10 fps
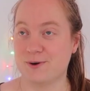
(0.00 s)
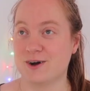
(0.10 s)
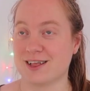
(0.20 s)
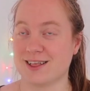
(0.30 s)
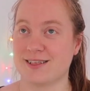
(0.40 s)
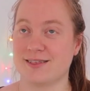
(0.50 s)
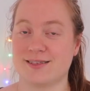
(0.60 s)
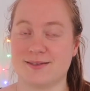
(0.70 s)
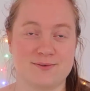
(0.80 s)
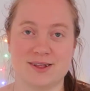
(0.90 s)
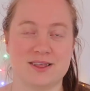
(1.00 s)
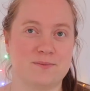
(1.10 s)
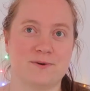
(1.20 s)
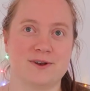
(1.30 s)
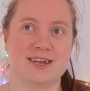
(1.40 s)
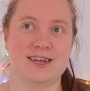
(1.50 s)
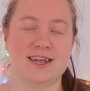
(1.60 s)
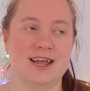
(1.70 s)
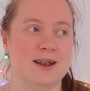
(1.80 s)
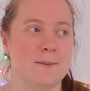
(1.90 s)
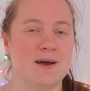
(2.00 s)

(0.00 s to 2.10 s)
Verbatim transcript: was really pretty and